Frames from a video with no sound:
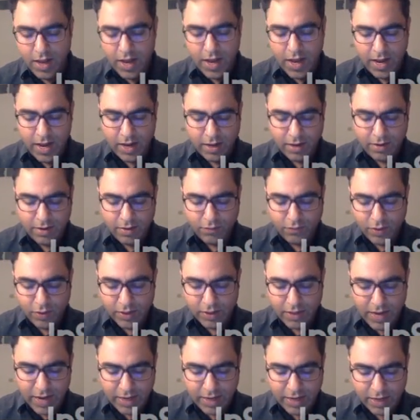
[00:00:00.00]
And for
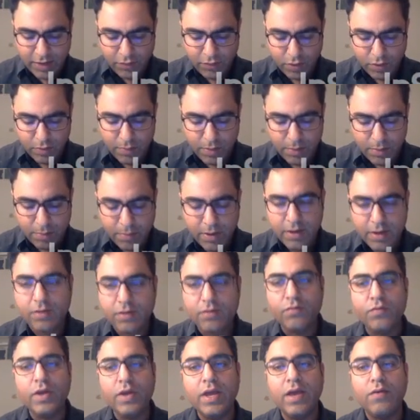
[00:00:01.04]
that, if you remember,
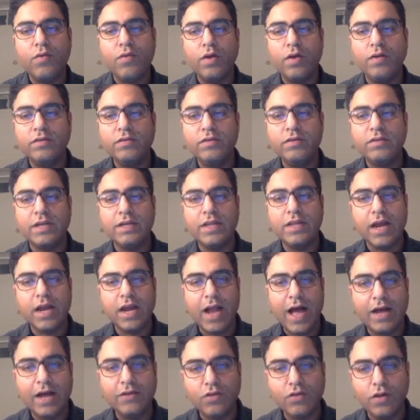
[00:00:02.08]
we have always discussed the
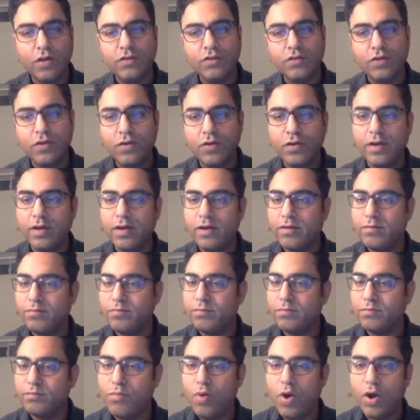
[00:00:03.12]
class also
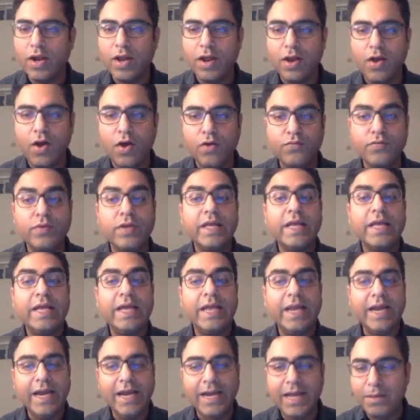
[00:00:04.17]
a model of
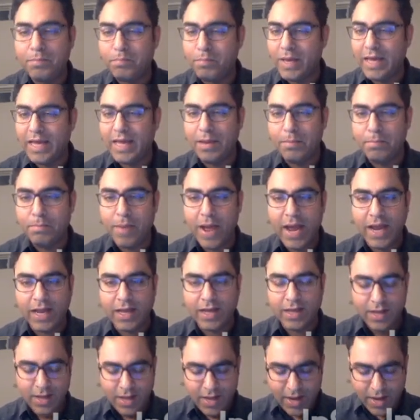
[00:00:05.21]
greedy piggy bank.
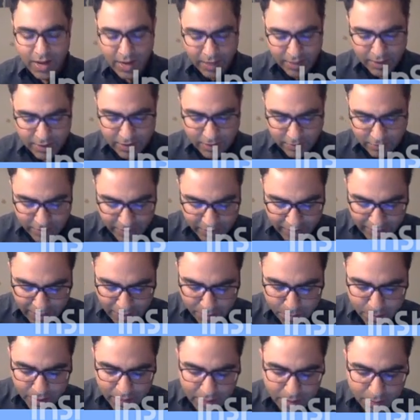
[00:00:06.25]
In this
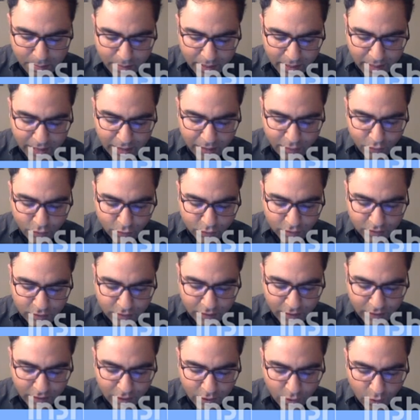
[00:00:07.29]
greedy piggy bank, if you
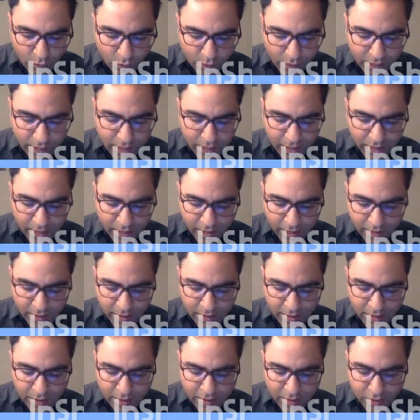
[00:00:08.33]
see over here,
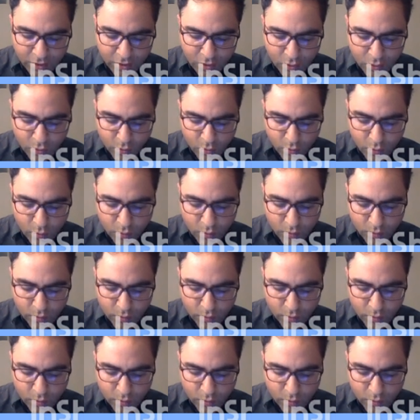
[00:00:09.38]
you